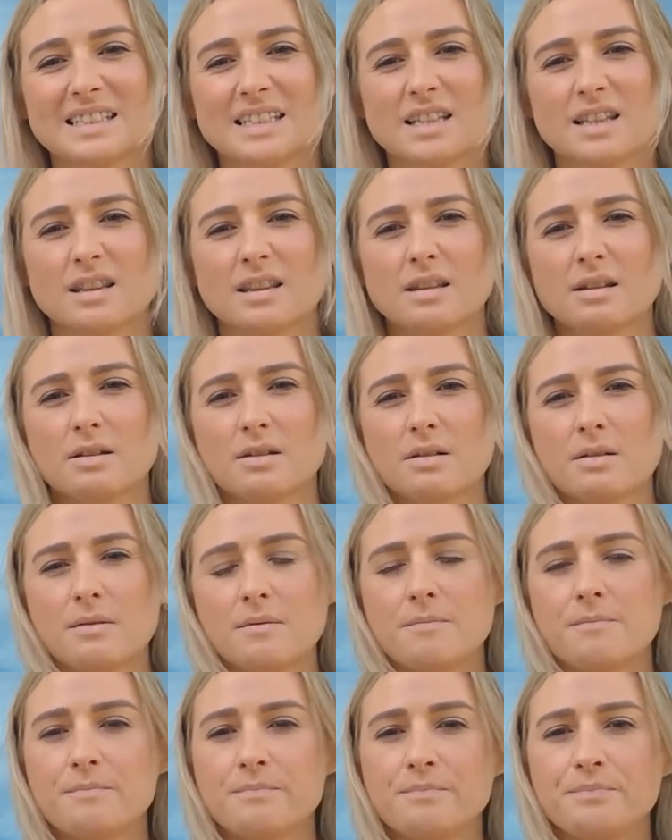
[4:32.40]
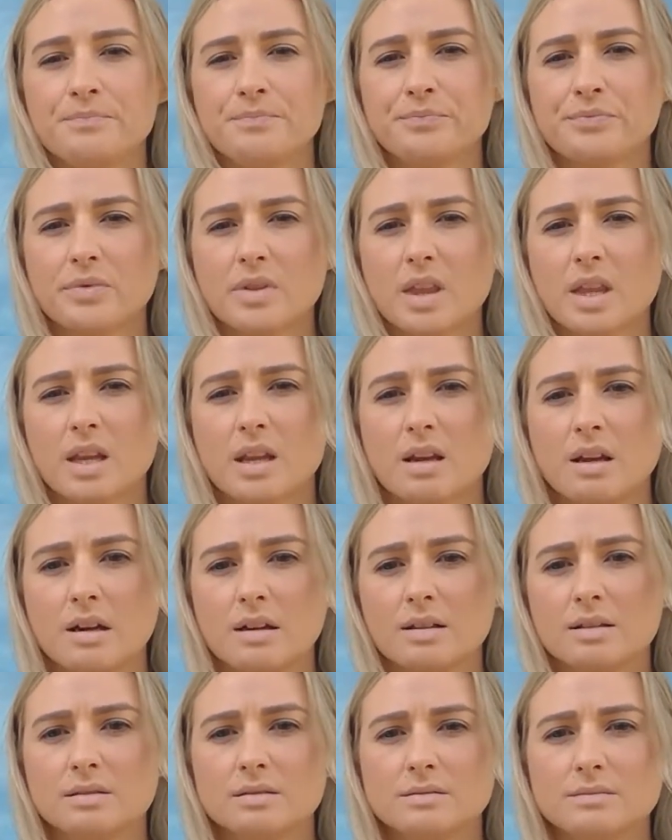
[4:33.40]

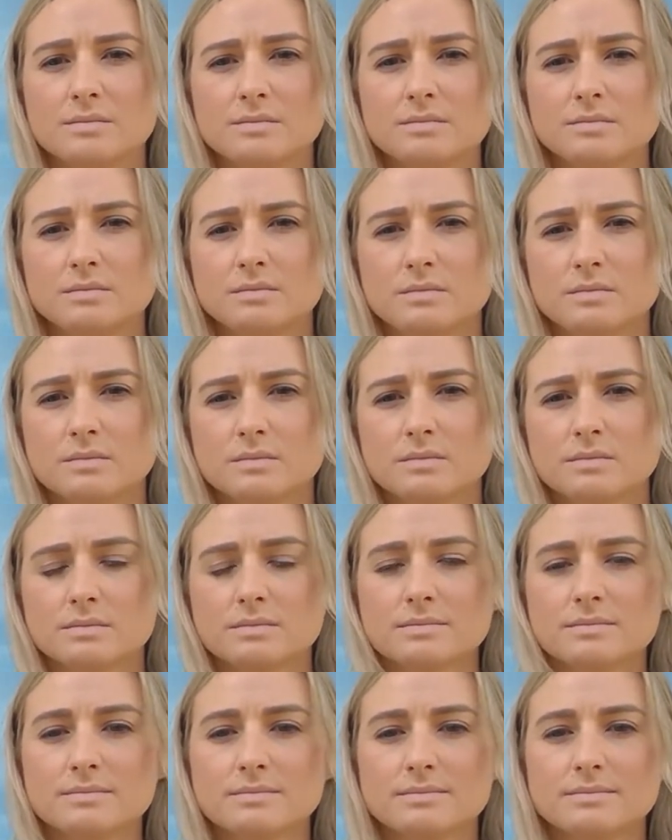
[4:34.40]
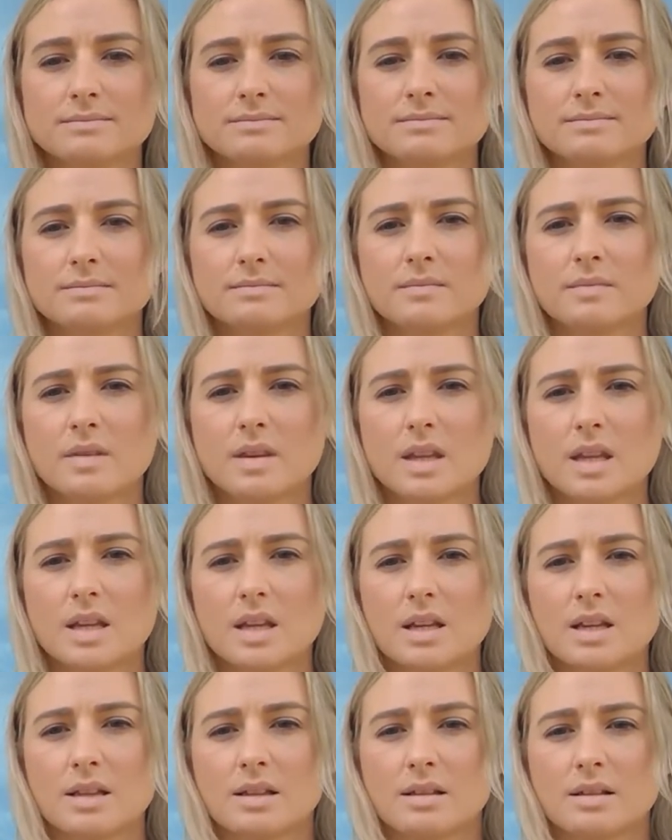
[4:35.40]

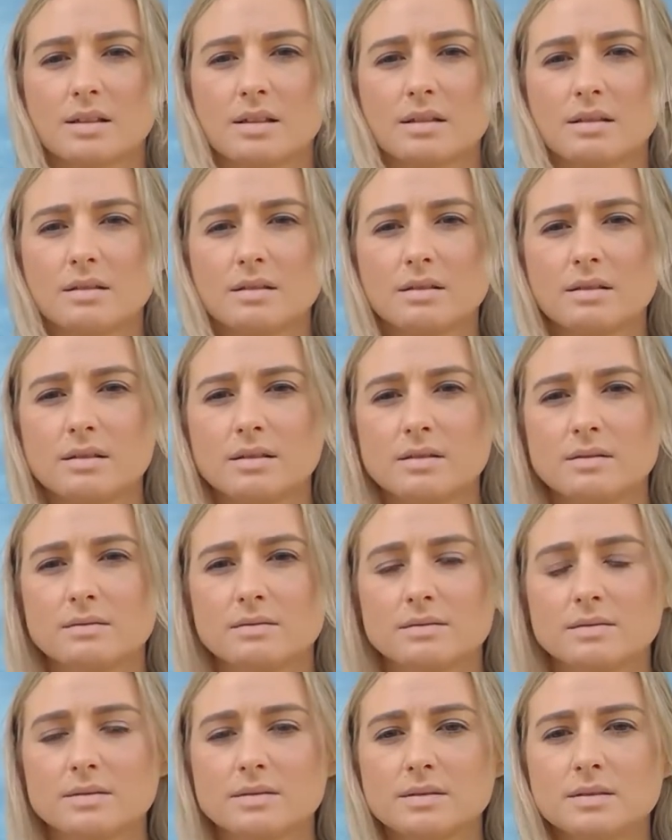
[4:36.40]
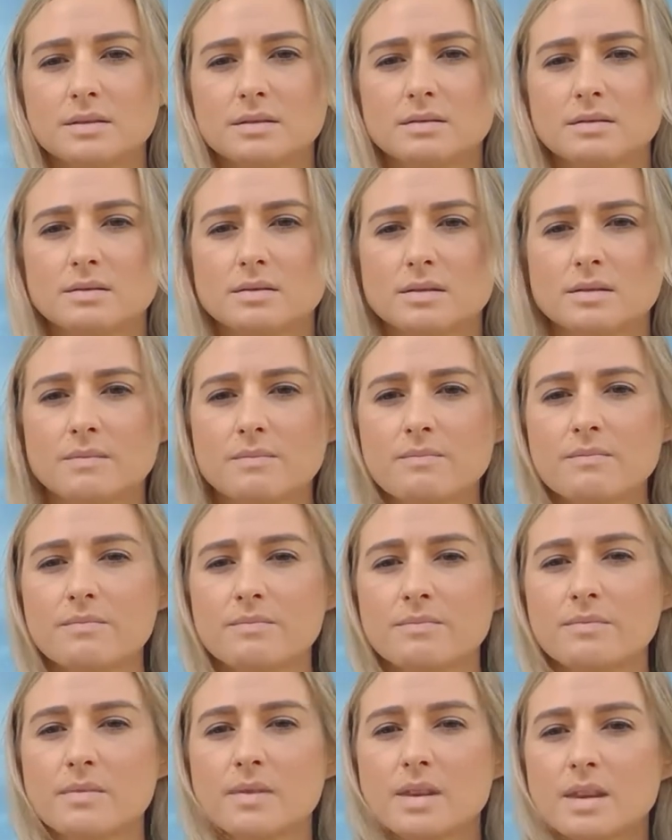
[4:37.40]

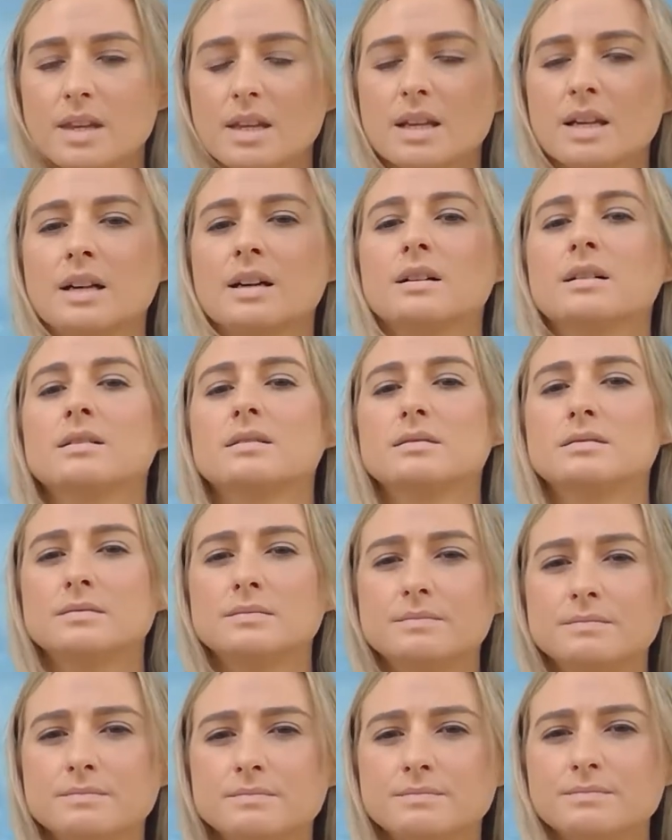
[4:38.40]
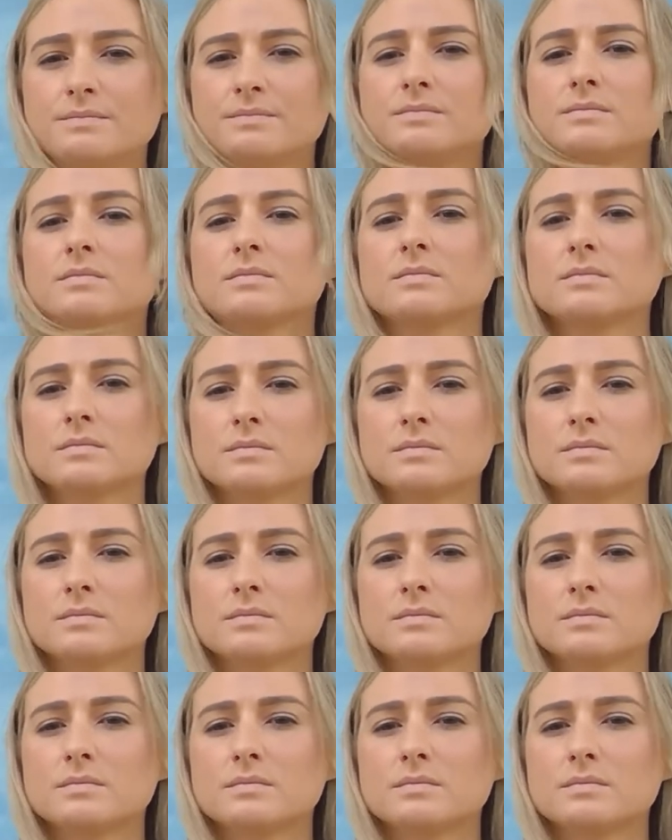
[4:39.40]
(not speaking)